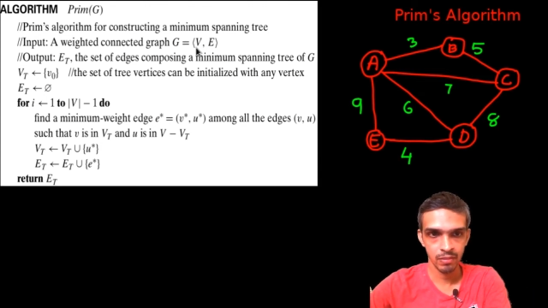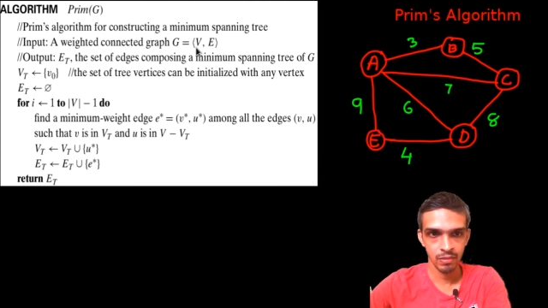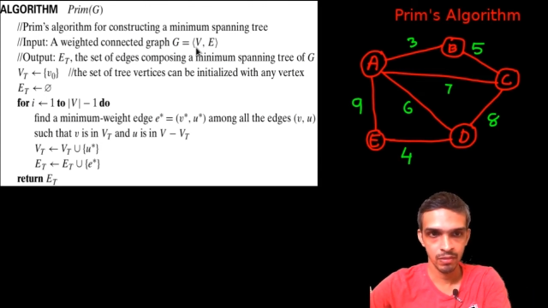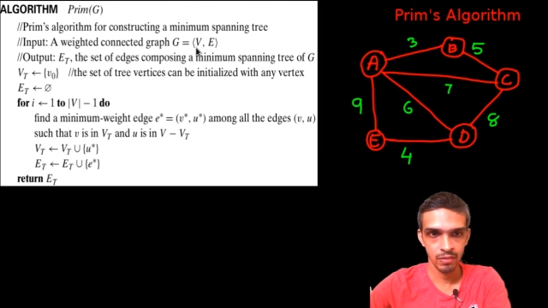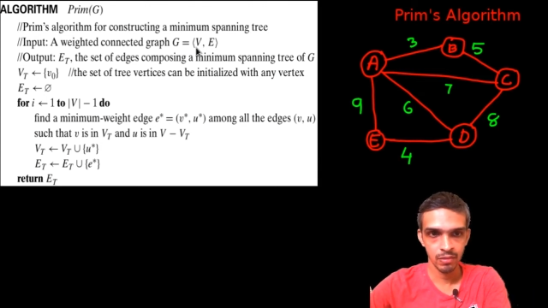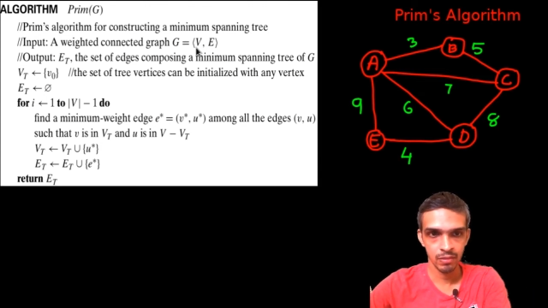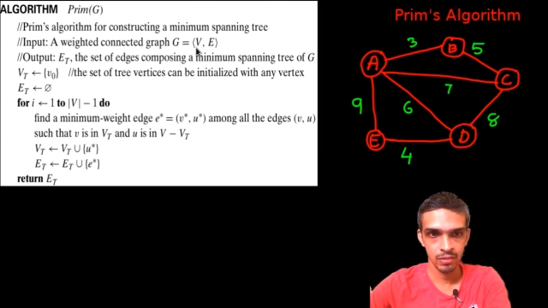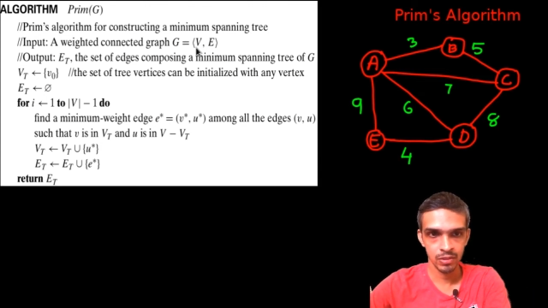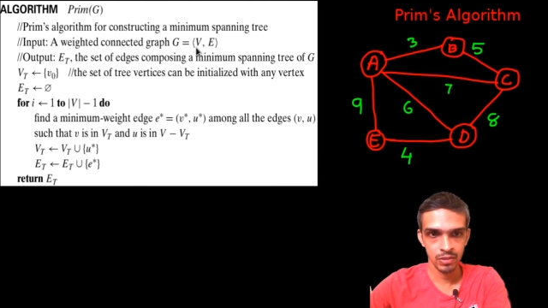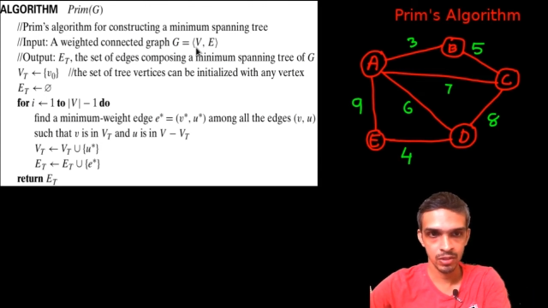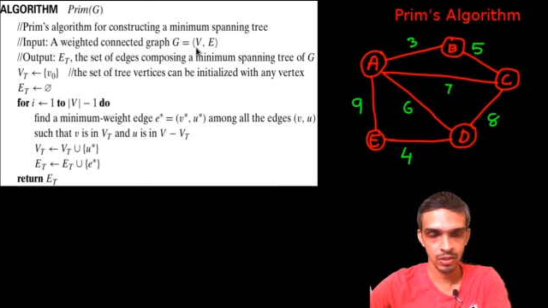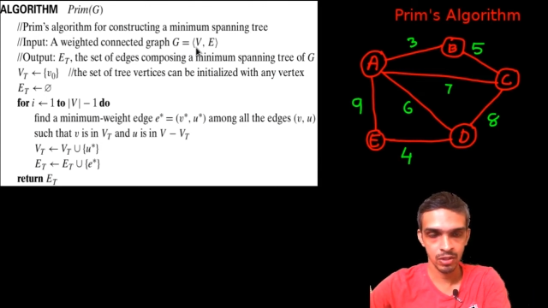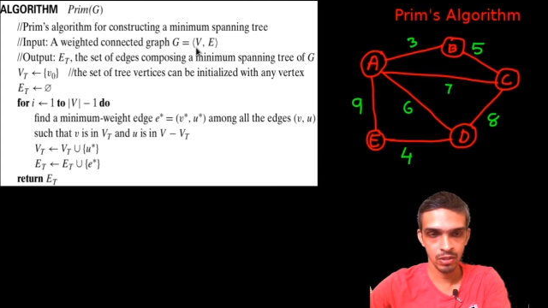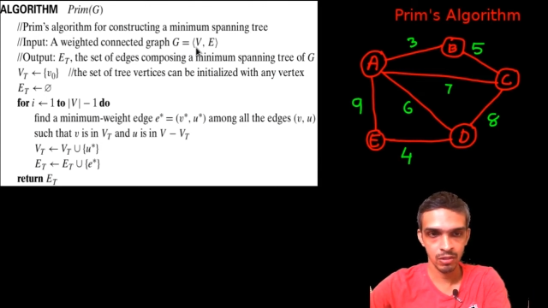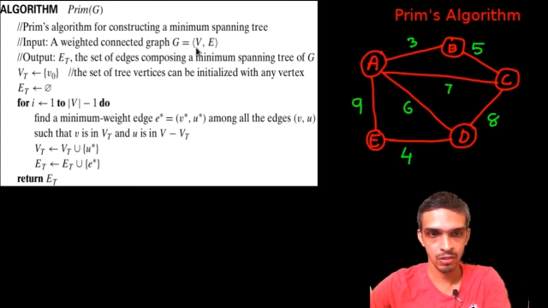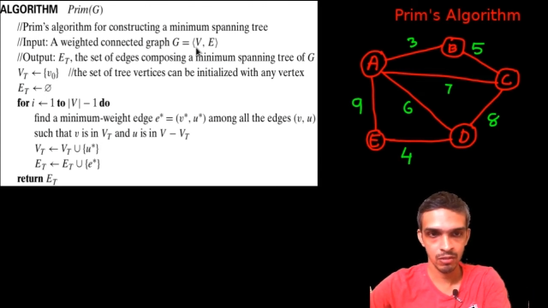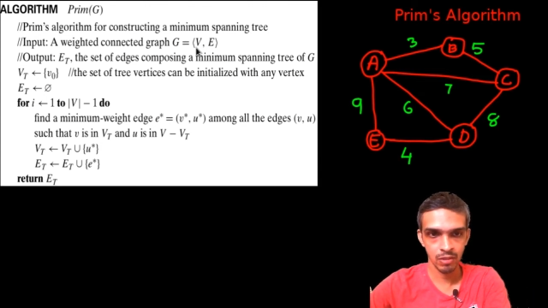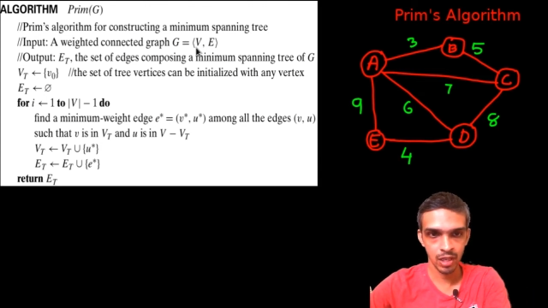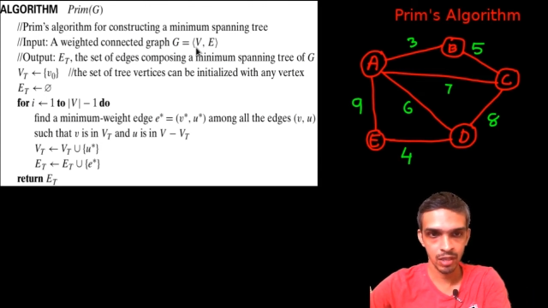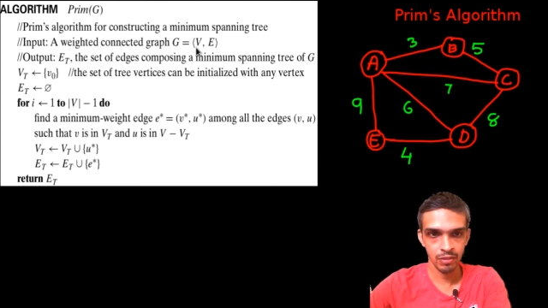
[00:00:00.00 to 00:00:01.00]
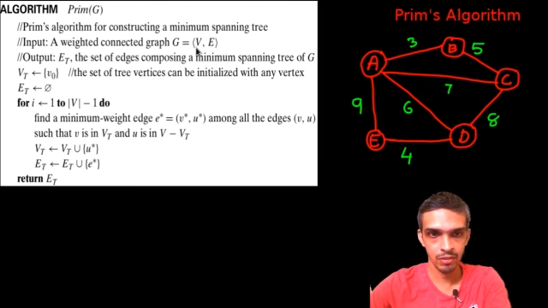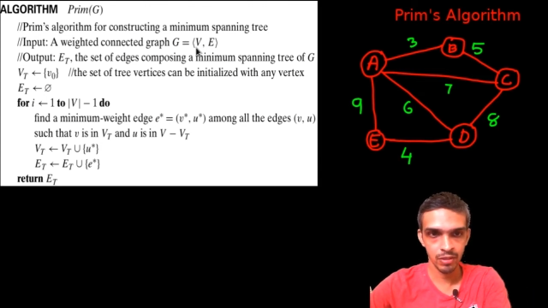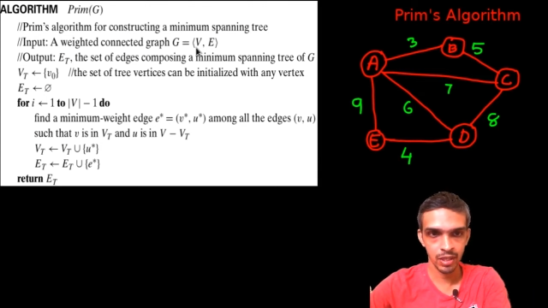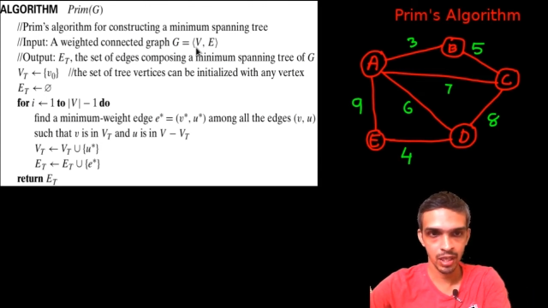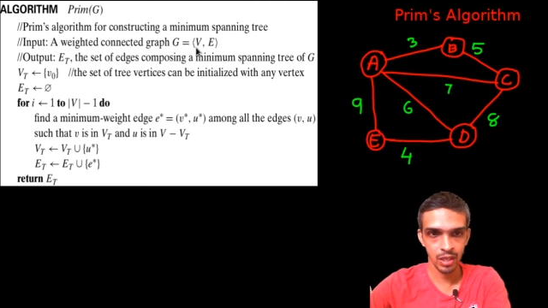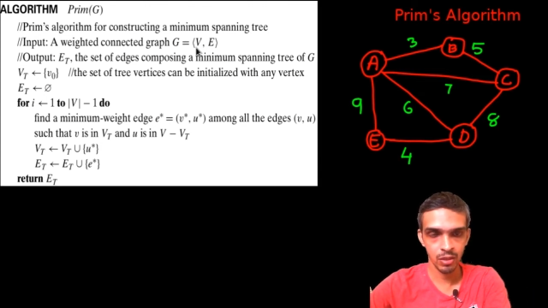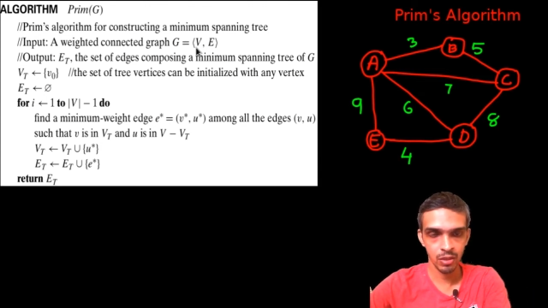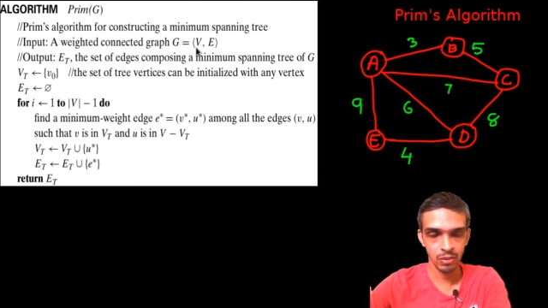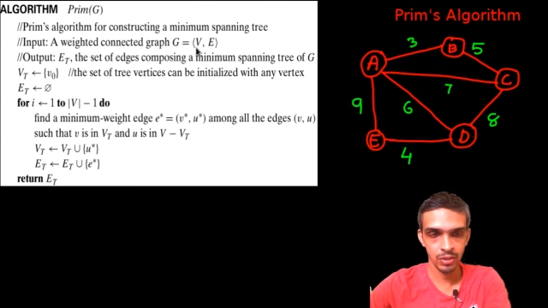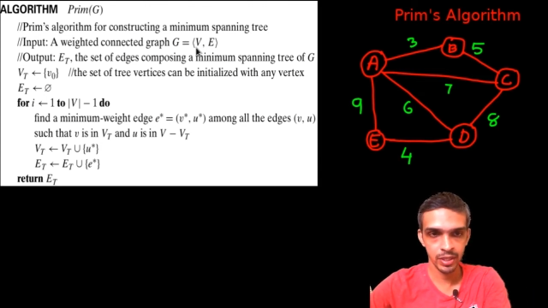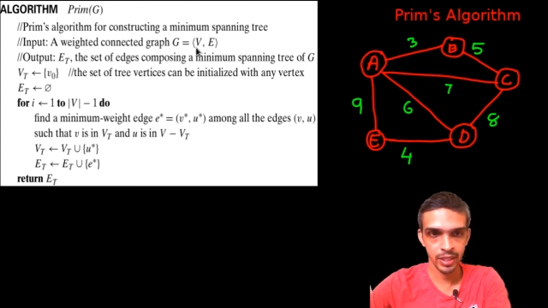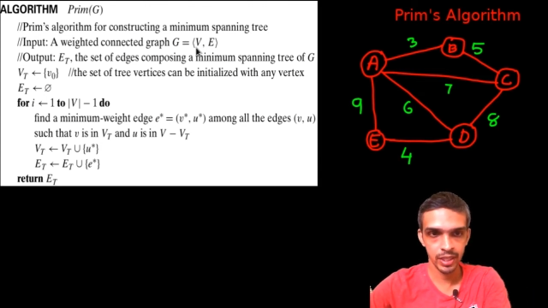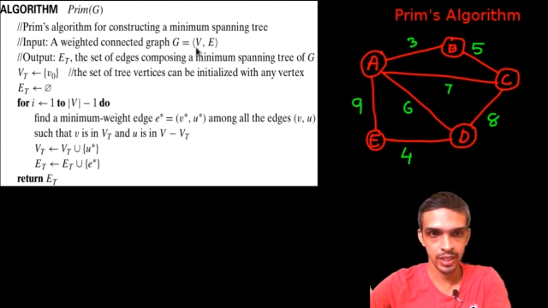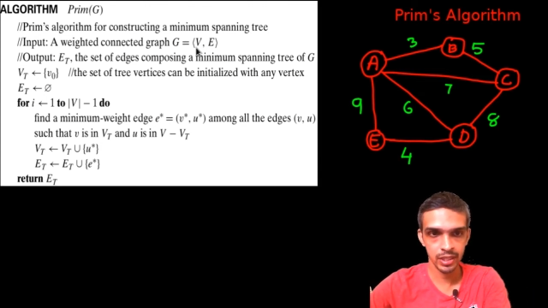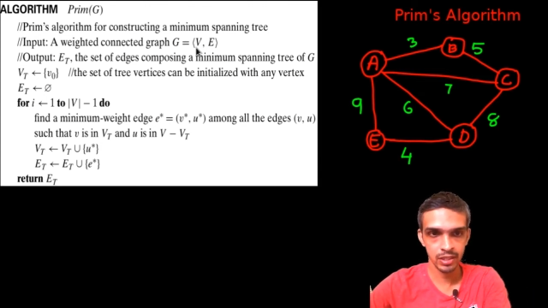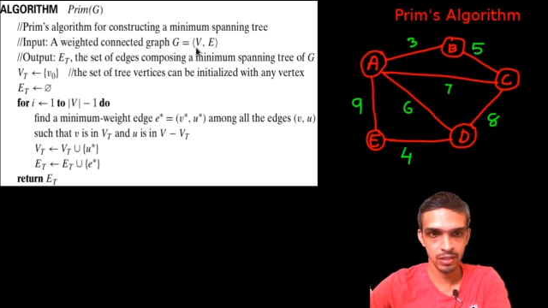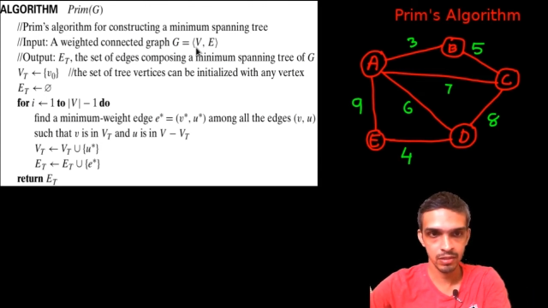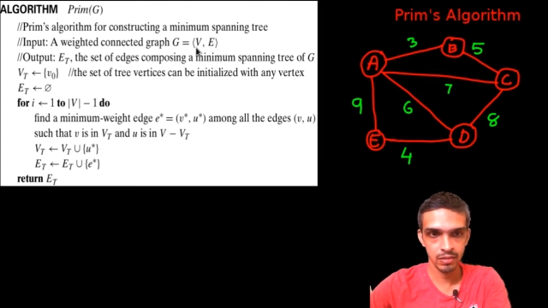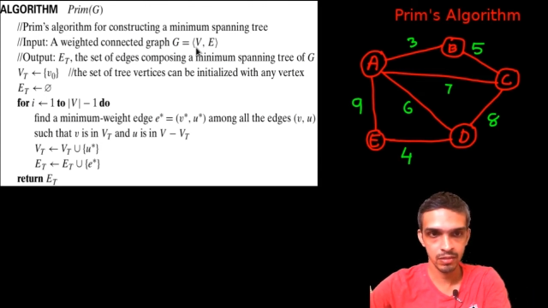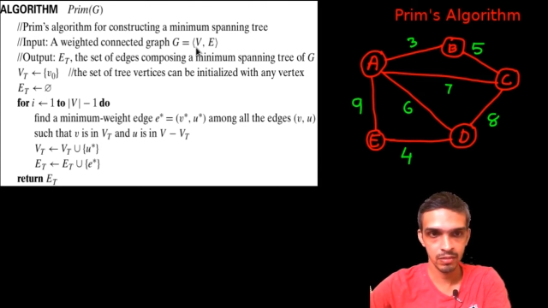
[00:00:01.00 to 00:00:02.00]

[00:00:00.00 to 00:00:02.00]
So, what we are doing is,